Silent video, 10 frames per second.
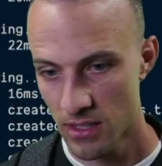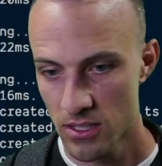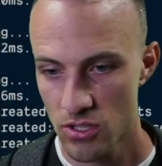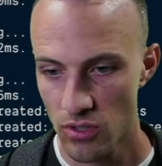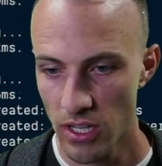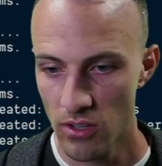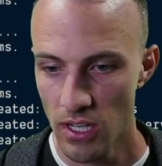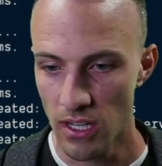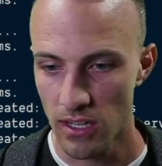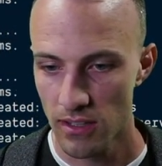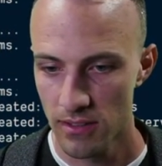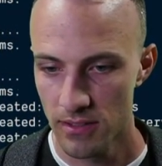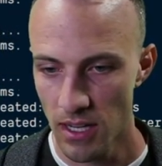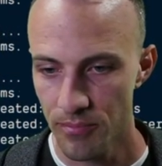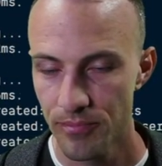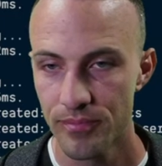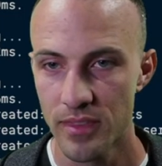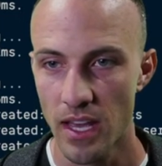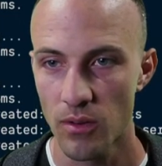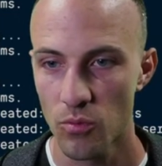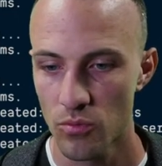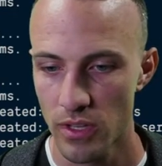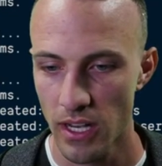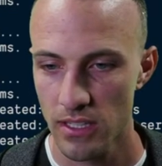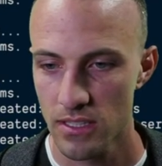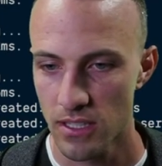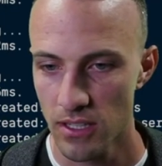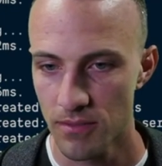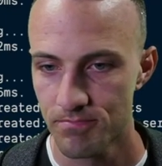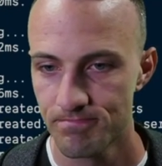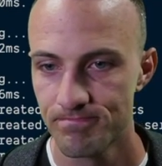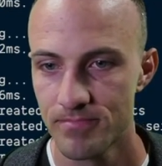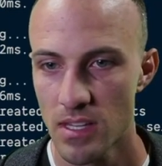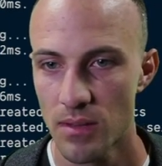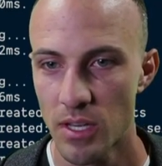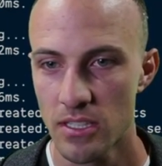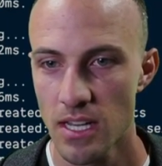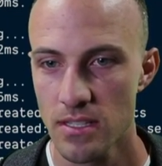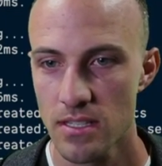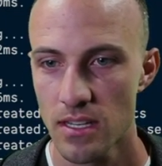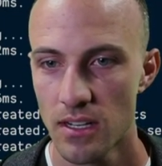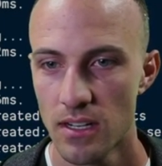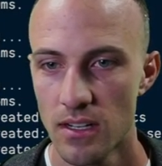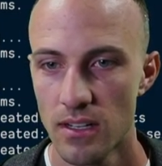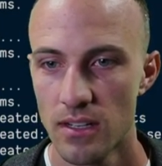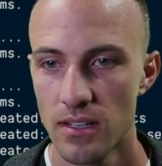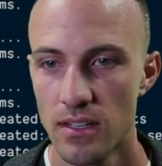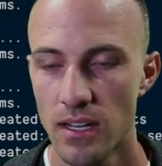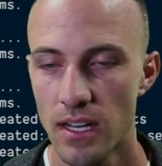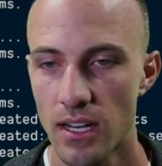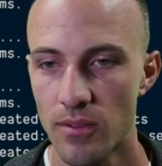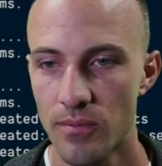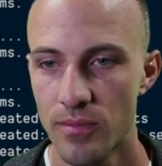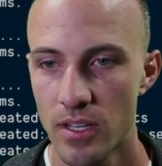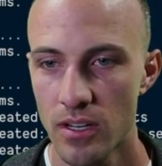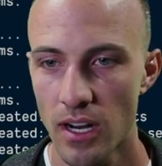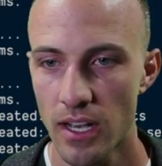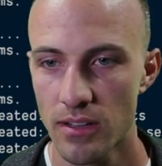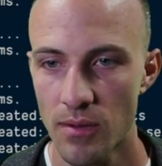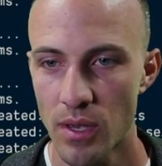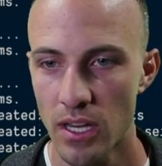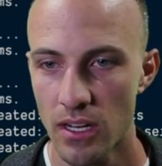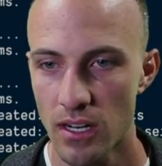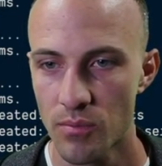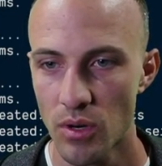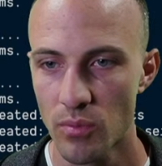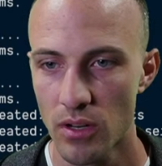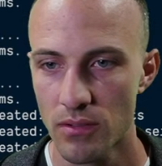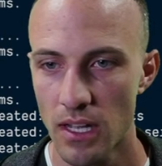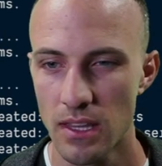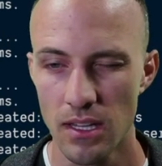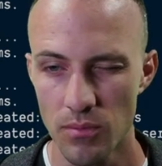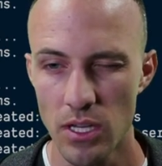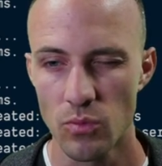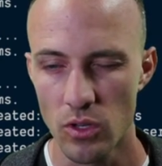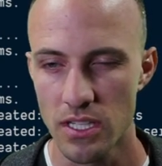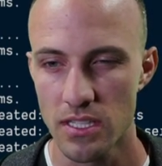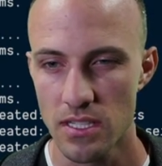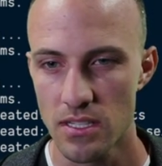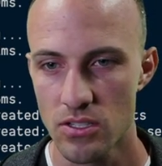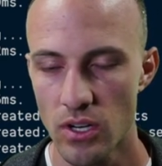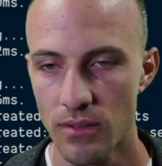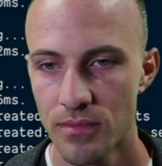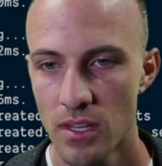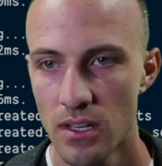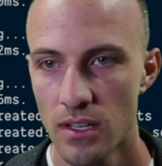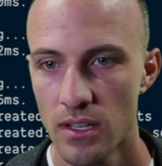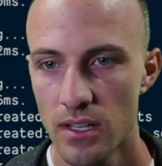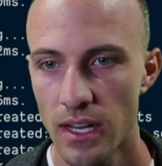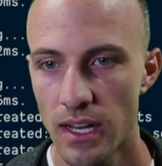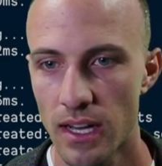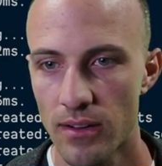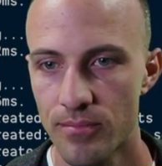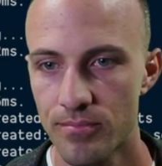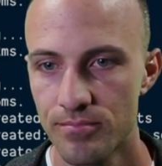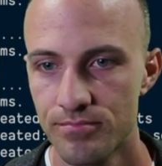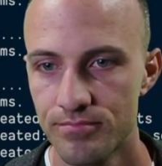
String unique. Yep, that that's good. That makes sense. Um, here I, I make it a number, but I think it makes more sense as a string. Um,